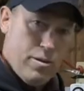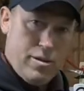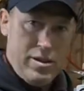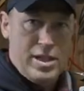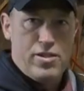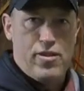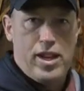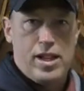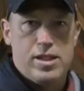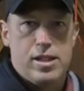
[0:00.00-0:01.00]
these
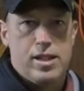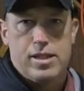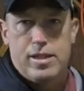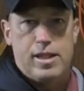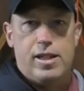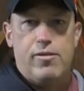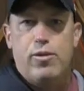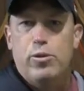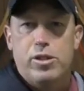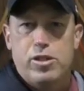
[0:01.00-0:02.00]
fans and the
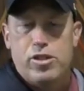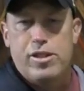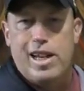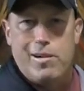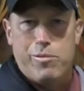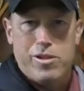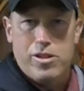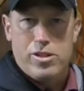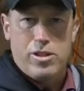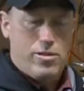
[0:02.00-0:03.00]
voltage and
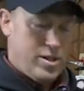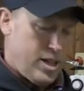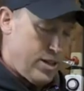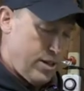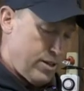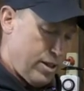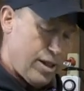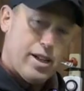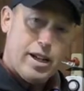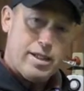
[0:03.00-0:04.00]
amperage that you need, and
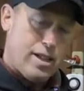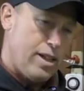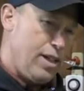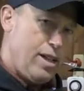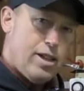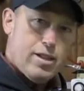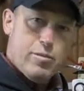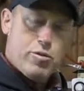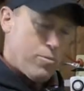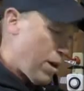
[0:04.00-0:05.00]
connecting
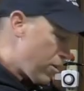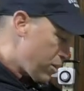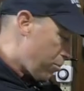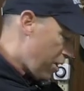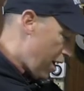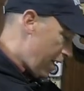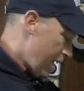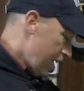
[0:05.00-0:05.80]
them to a power supply,